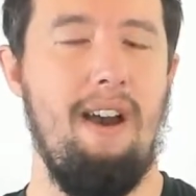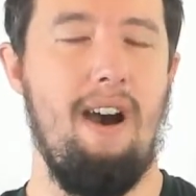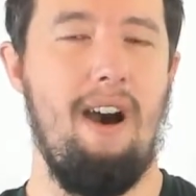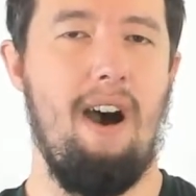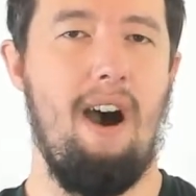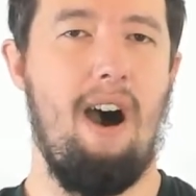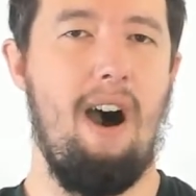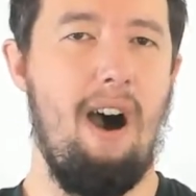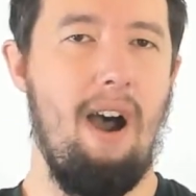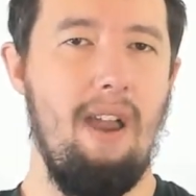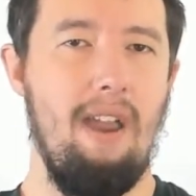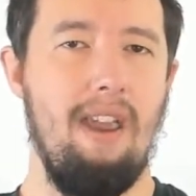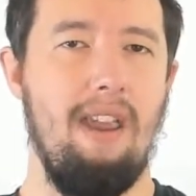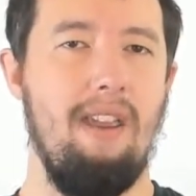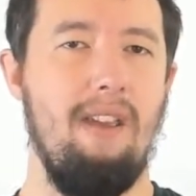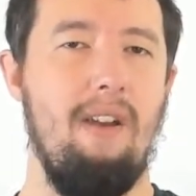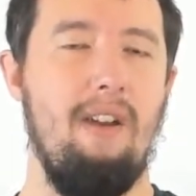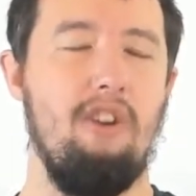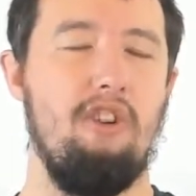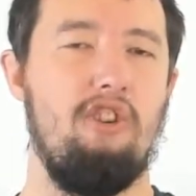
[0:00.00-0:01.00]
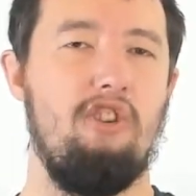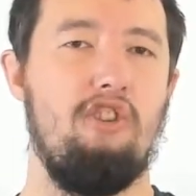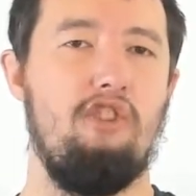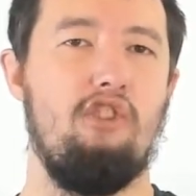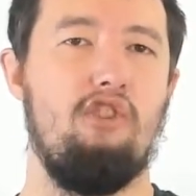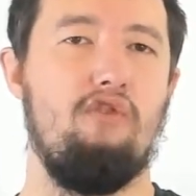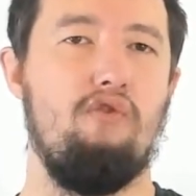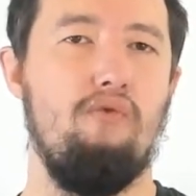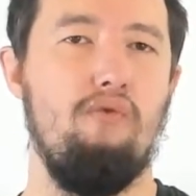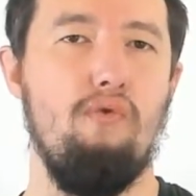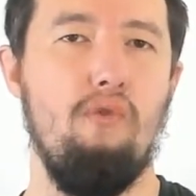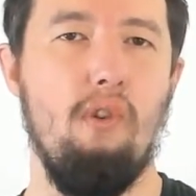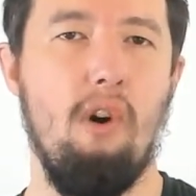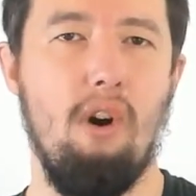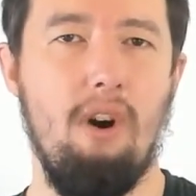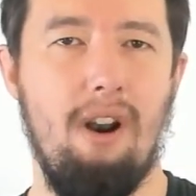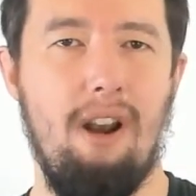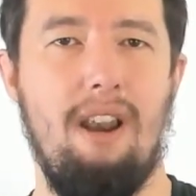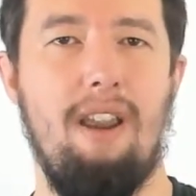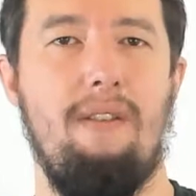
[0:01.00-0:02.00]
I
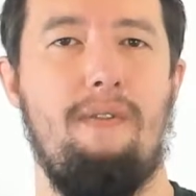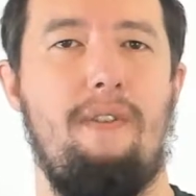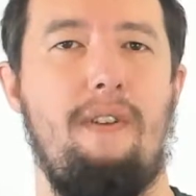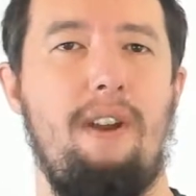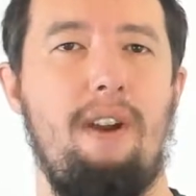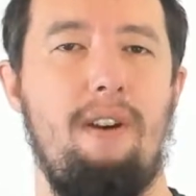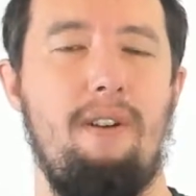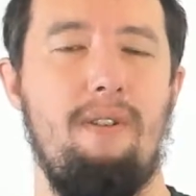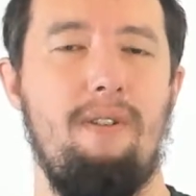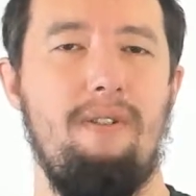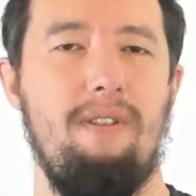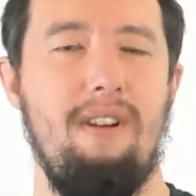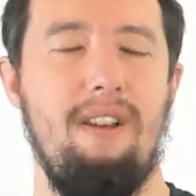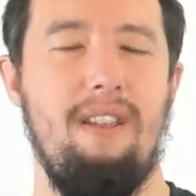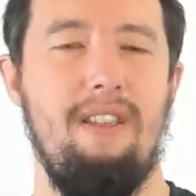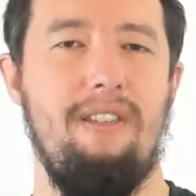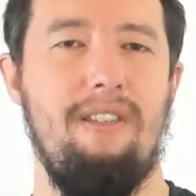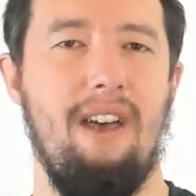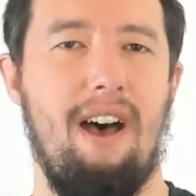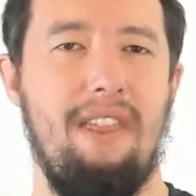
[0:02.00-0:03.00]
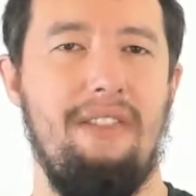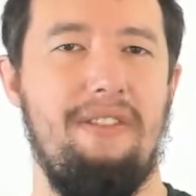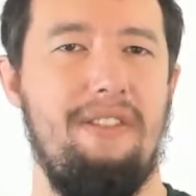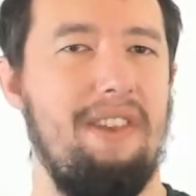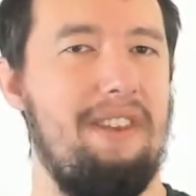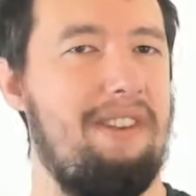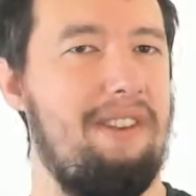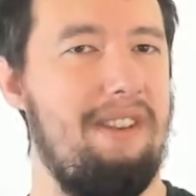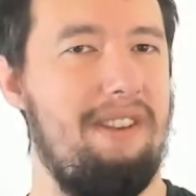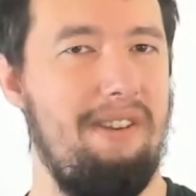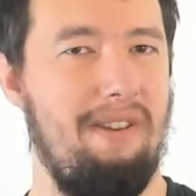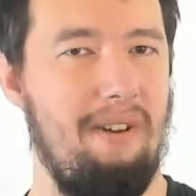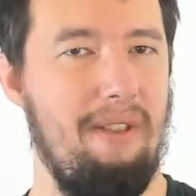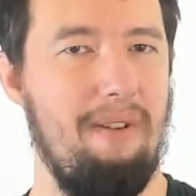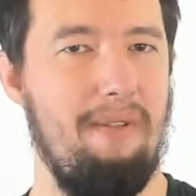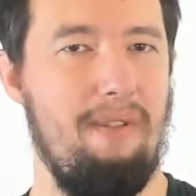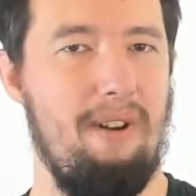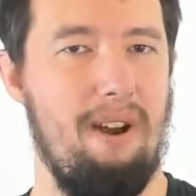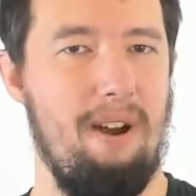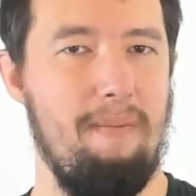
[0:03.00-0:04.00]
strongly feel that this is not
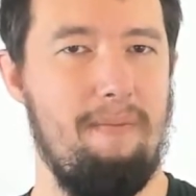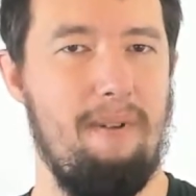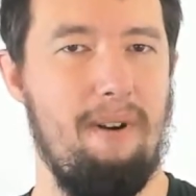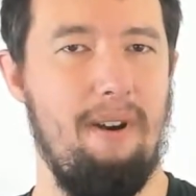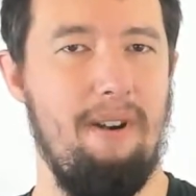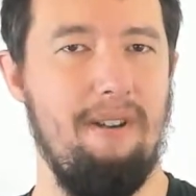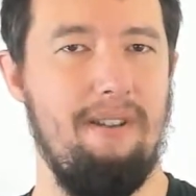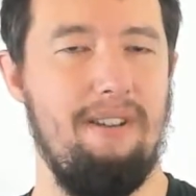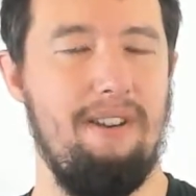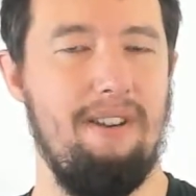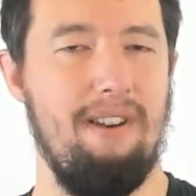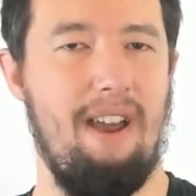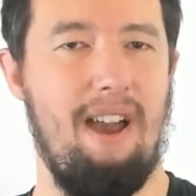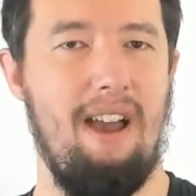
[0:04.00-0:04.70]
the right approach,